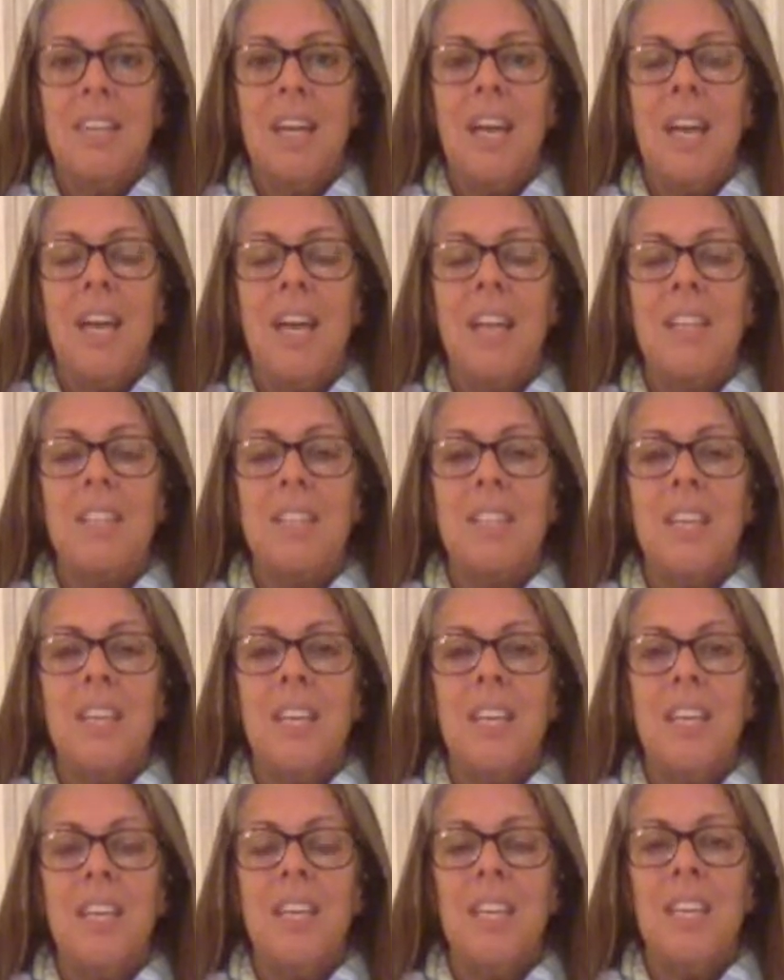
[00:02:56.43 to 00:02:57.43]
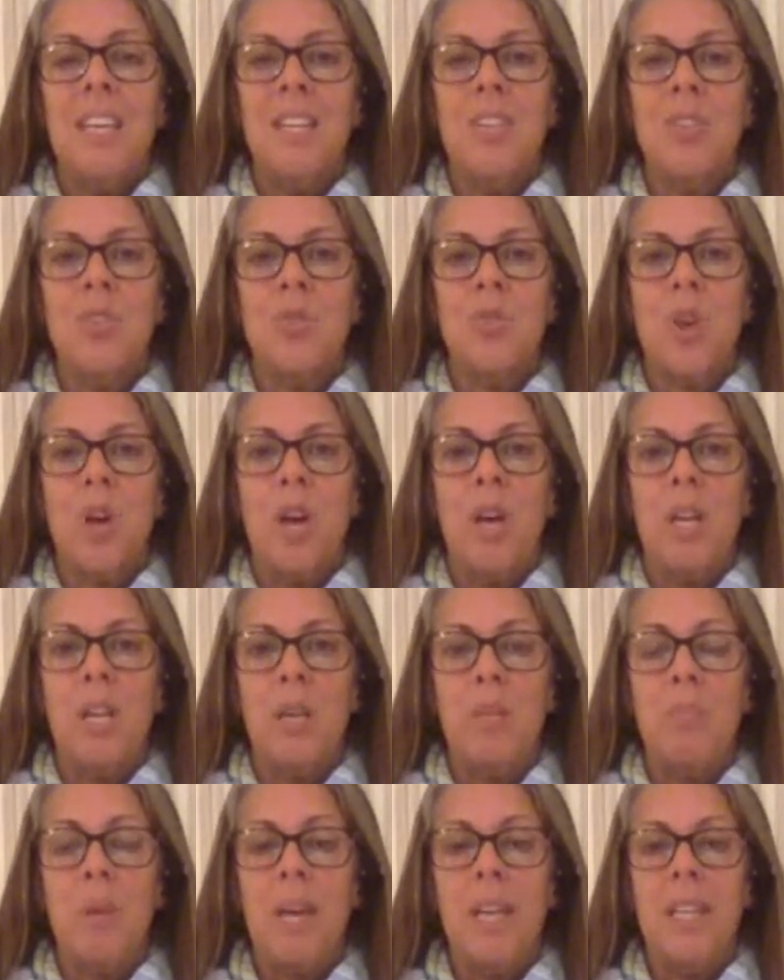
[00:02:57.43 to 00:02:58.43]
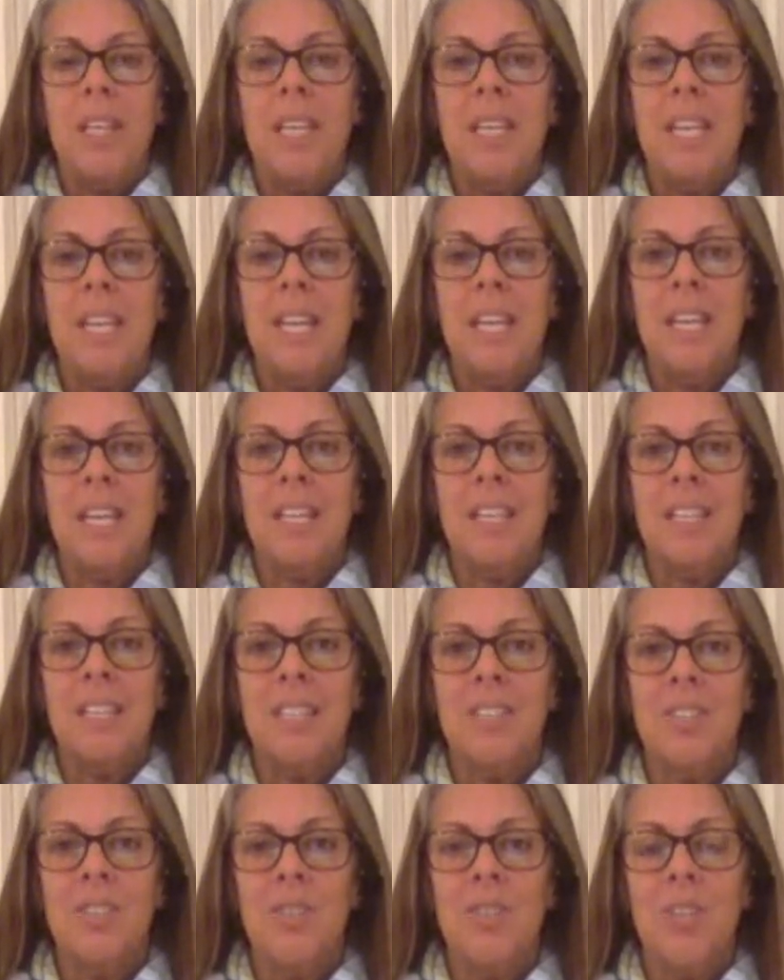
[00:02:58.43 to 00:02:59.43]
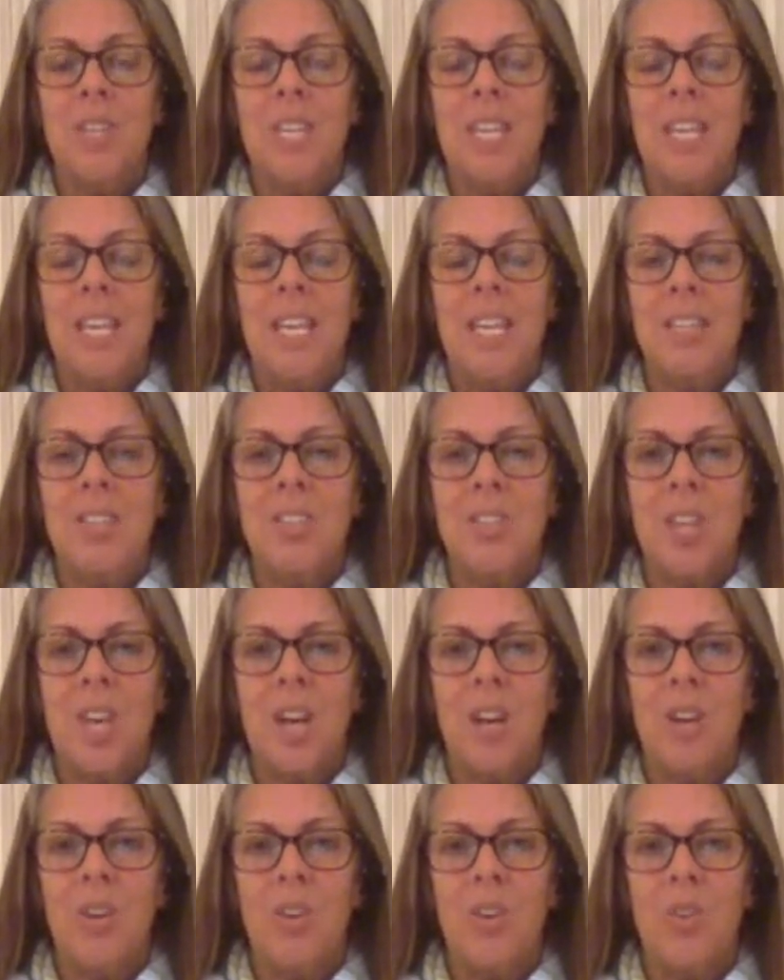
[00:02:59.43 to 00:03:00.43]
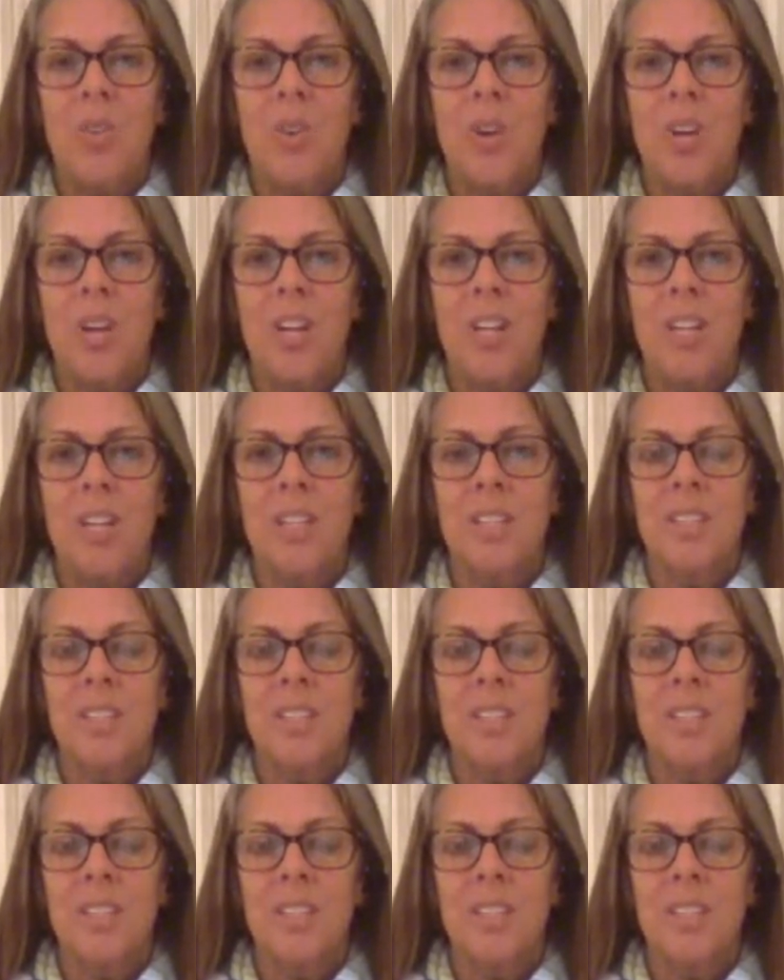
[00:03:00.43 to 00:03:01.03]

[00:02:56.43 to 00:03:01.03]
exhaling, drawing belly in to engage that core.